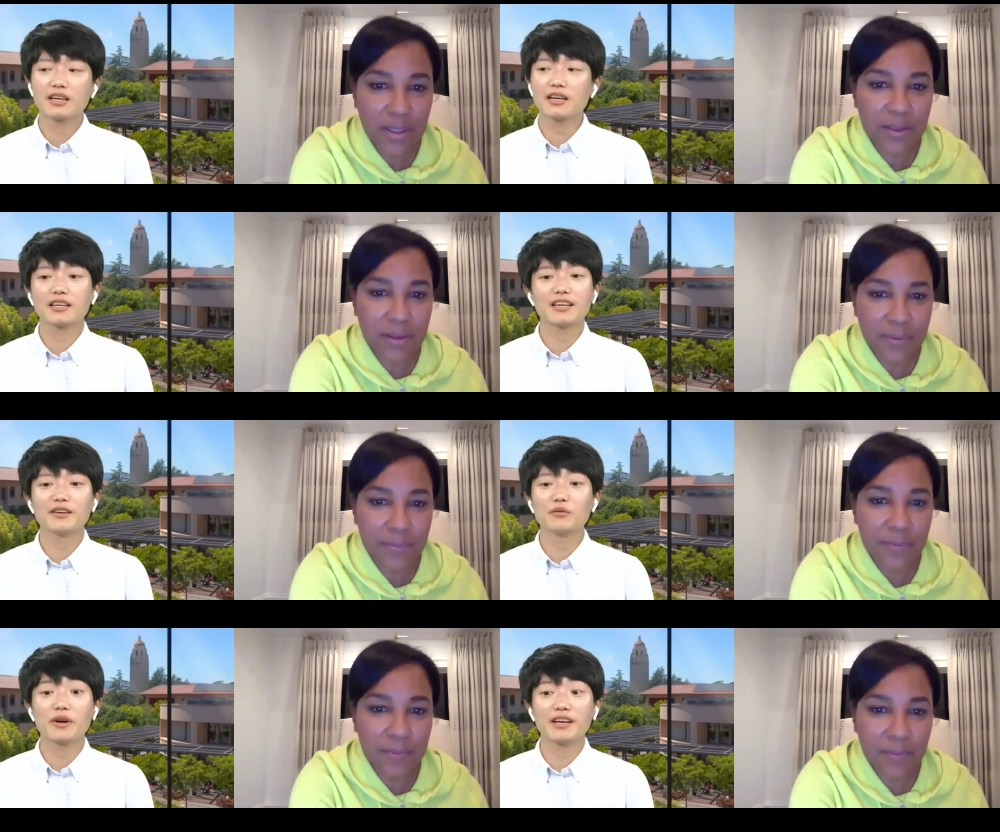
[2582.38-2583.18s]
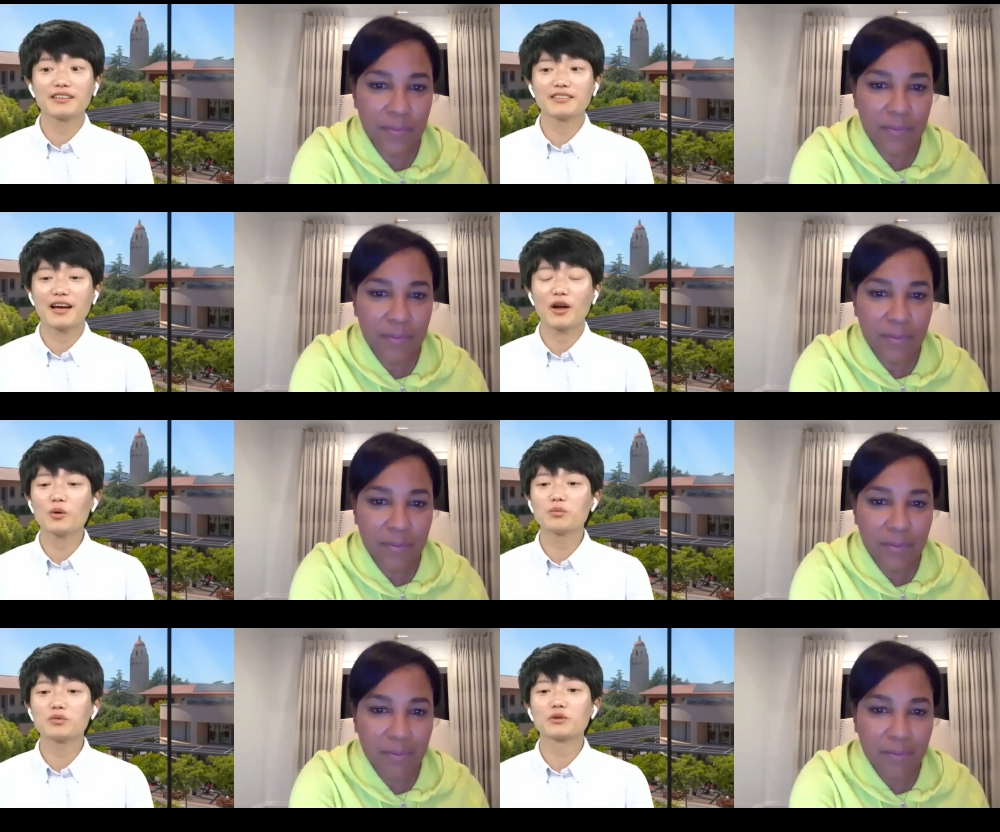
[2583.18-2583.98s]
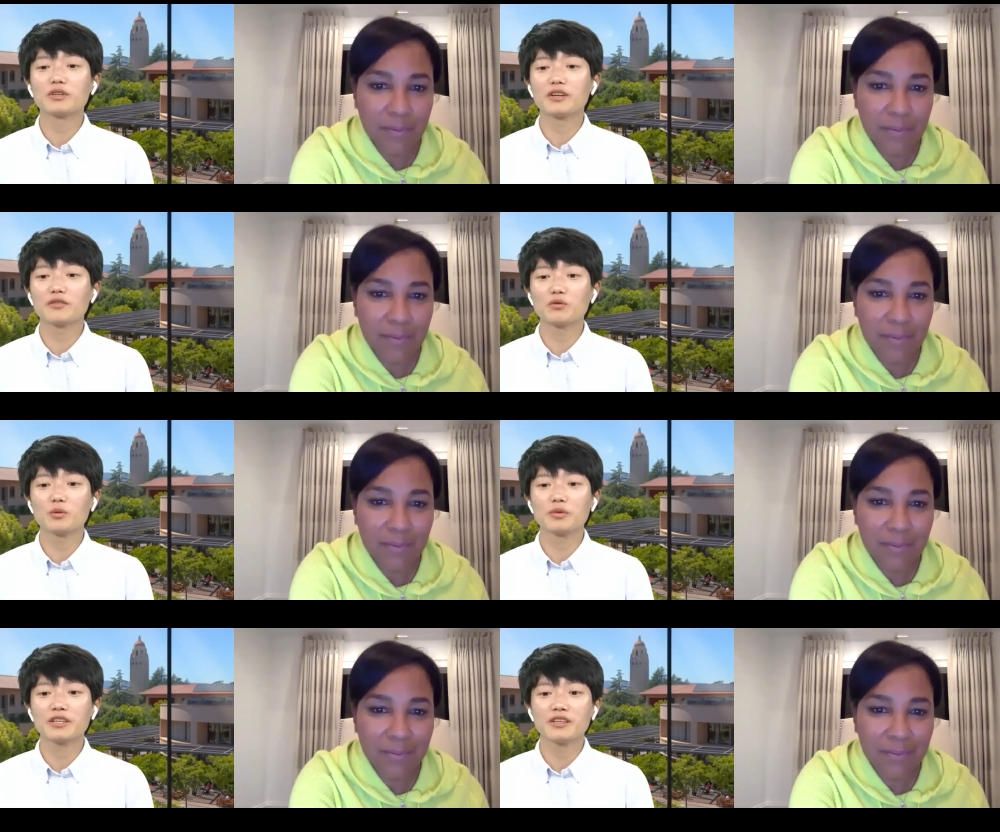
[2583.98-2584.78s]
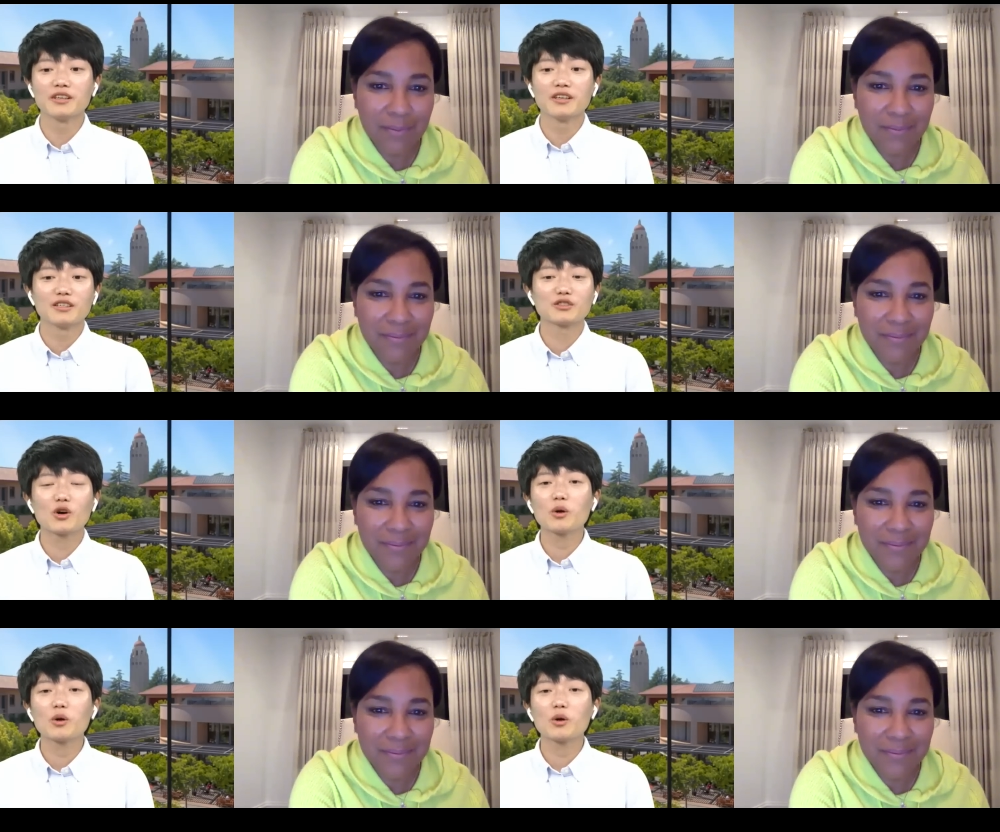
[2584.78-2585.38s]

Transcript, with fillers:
Speaker 1: I, I can't wait. I hope soon enough we'll be so